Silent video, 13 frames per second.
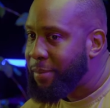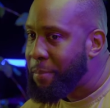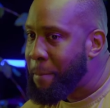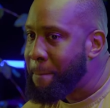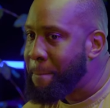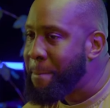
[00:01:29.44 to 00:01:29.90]

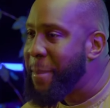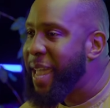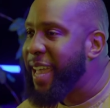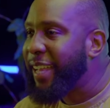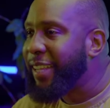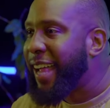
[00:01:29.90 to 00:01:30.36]

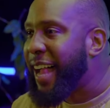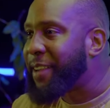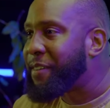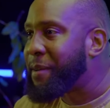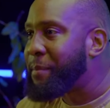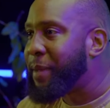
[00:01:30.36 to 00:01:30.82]
male
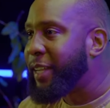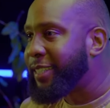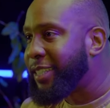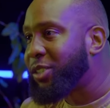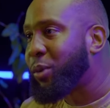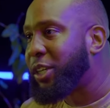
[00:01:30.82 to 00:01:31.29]
alpha male
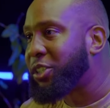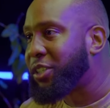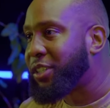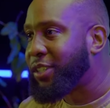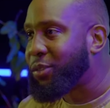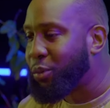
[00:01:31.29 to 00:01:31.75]

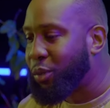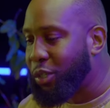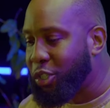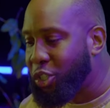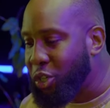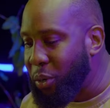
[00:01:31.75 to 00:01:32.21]
situations will
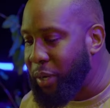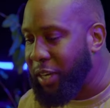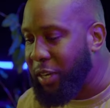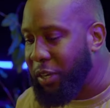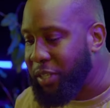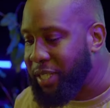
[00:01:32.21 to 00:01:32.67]
show a
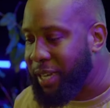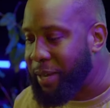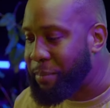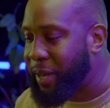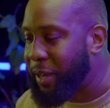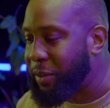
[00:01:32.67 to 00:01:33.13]
lot
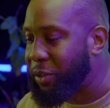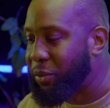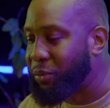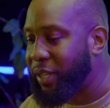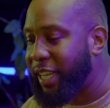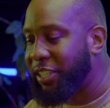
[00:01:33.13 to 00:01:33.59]
about your
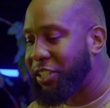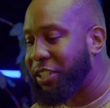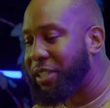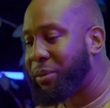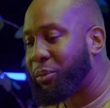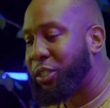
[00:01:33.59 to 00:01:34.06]

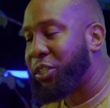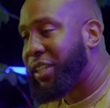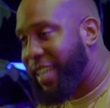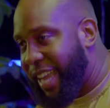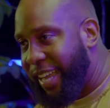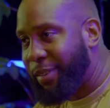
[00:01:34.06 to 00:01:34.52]
relationship with your
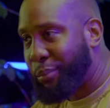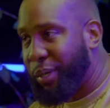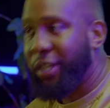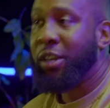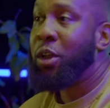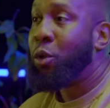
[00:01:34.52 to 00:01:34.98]
dad
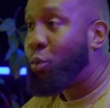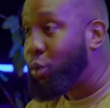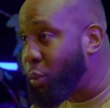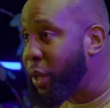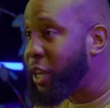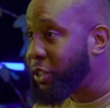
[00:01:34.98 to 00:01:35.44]
but the
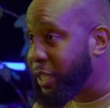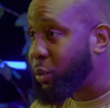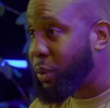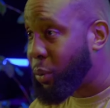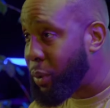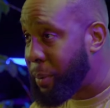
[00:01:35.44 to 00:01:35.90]
way you deal
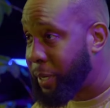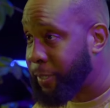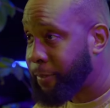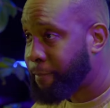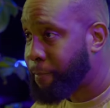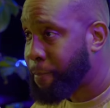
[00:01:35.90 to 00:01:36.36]
with women
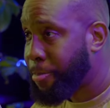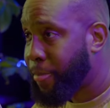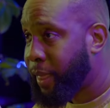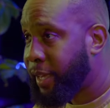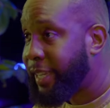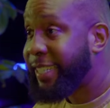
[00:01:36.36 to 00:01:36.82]

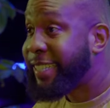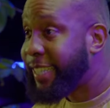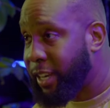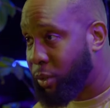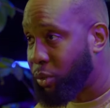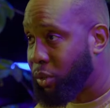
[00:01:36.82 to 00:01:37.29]
in
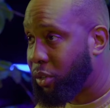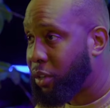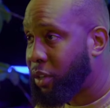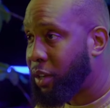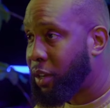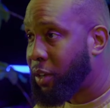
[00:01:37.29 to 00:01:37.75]
general
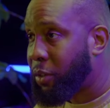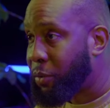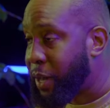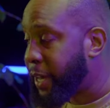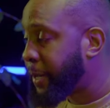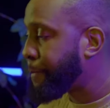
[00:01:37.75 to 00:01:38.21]

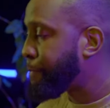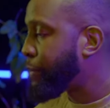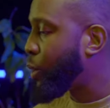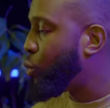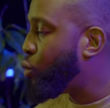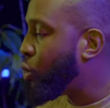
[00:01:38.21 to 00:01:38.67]
right
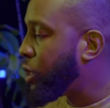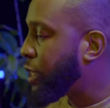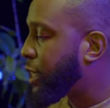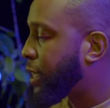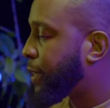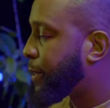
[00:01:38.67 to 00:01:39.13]
would